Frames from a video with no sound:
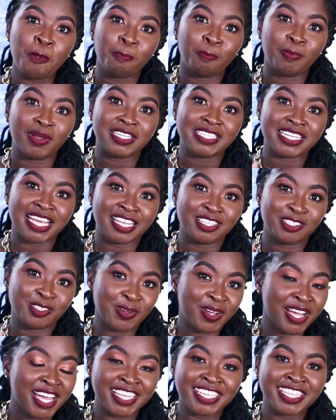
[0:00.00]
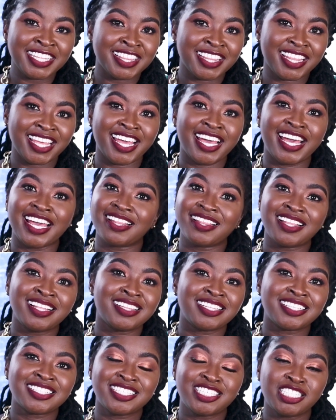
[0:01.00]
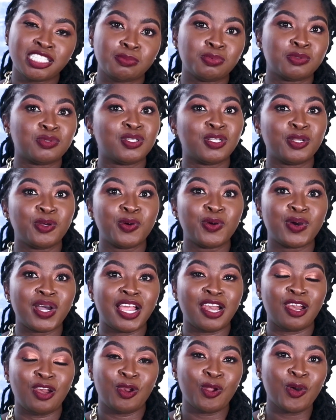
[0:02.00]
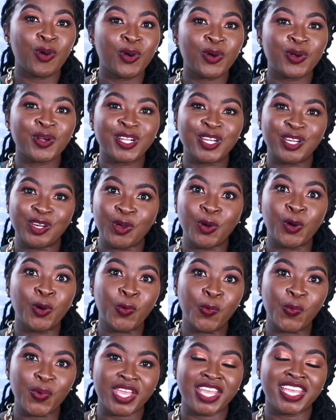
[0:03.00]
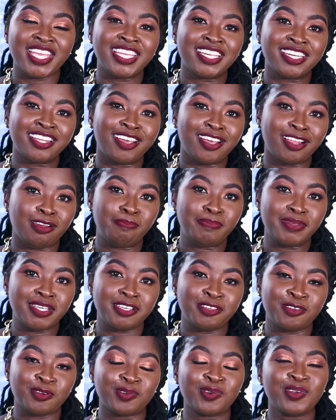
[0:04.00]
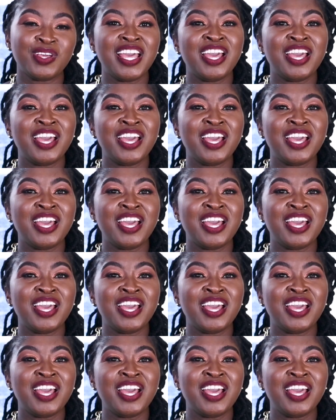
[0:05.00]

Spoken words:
But as you hang in there, I think these tips will go a long way in helping you.